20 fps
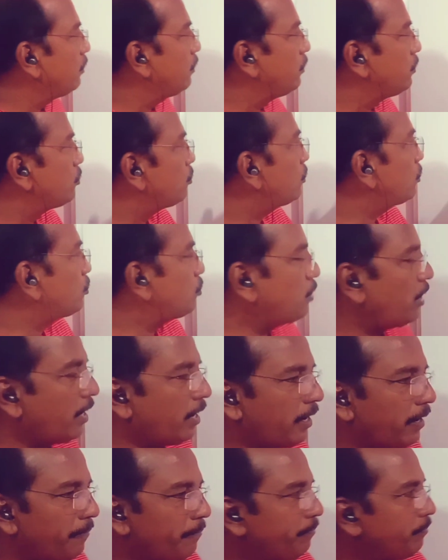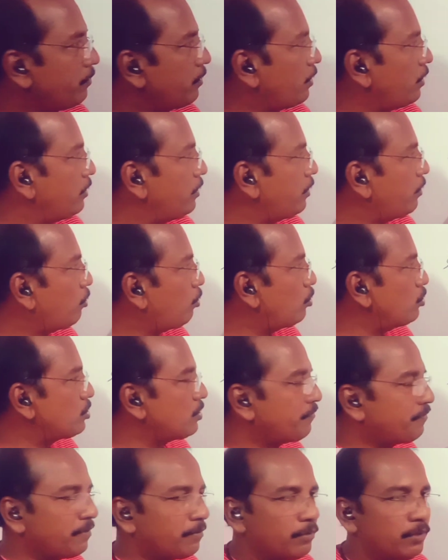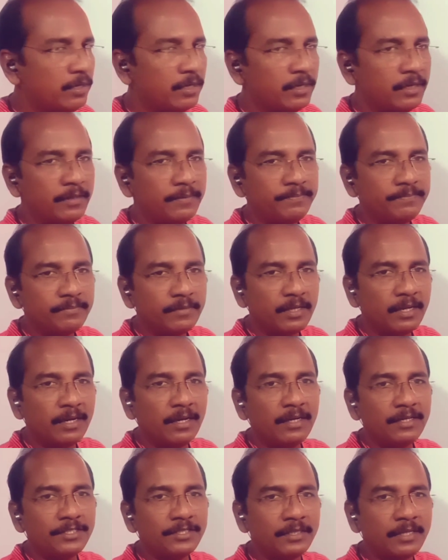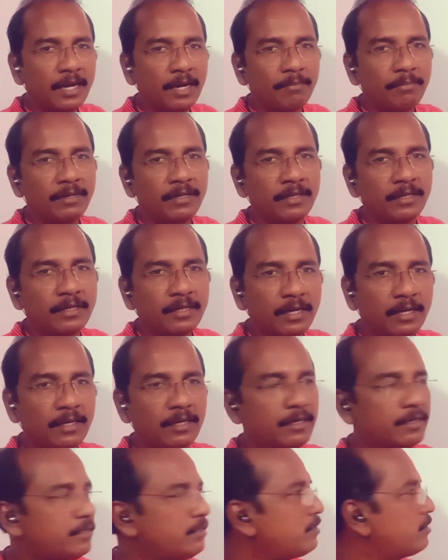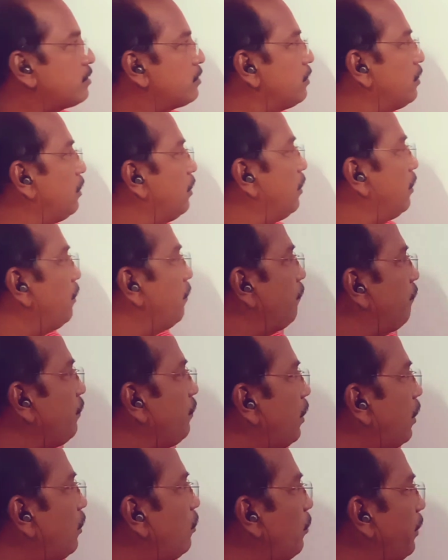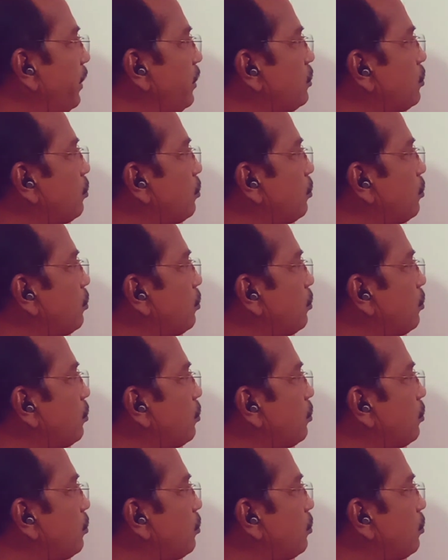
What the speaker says: So today, in the course of our English grammar class, we are going